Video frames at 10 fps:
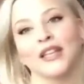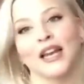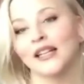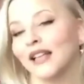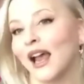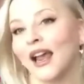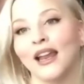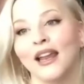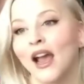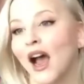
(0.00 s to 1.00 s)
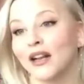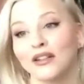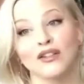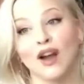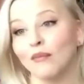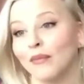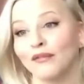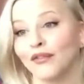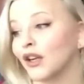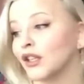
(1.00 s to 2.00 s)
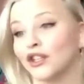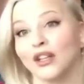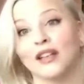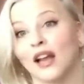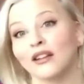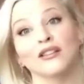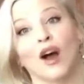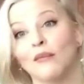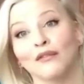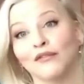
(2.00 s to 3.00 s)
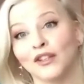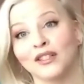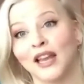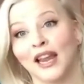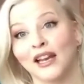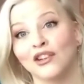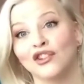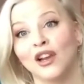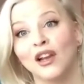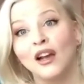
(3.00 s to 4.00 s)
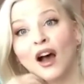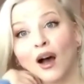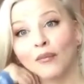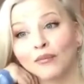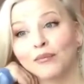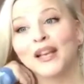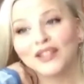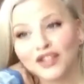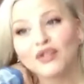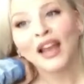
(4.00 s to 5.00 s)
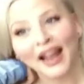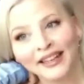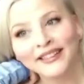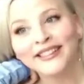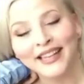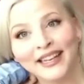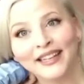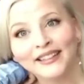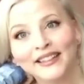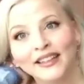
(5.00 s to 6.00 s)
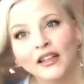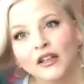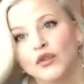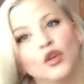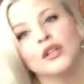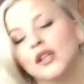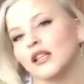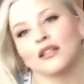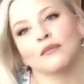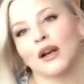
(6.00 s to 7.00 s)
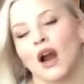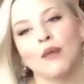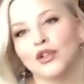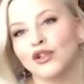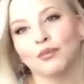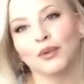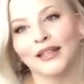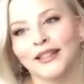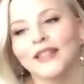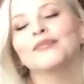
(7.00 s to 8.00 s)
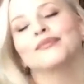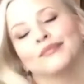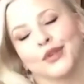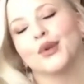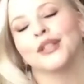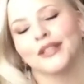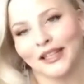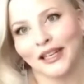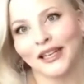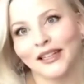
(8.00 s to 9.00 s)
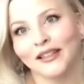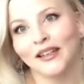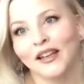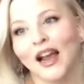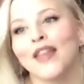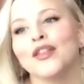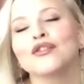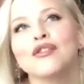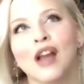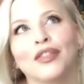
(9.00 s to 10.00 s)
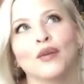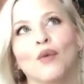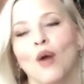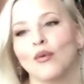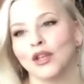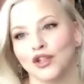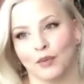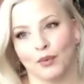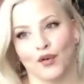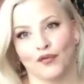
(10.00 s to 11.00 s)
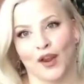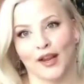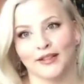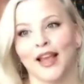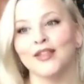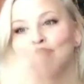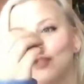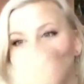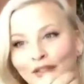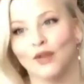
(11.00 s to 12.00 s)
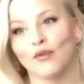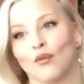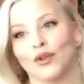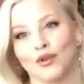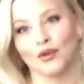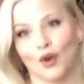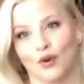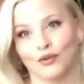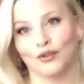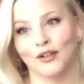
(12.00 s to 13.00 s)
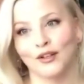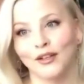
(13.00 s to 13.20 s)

day to day, and it's not meant for auditions, and it's not meant for stage, because you can see it. It doesn't matter how much you blend it, you can see it. And there's nothing wrong with the shape of your face, and there's nothing wrong with your nose.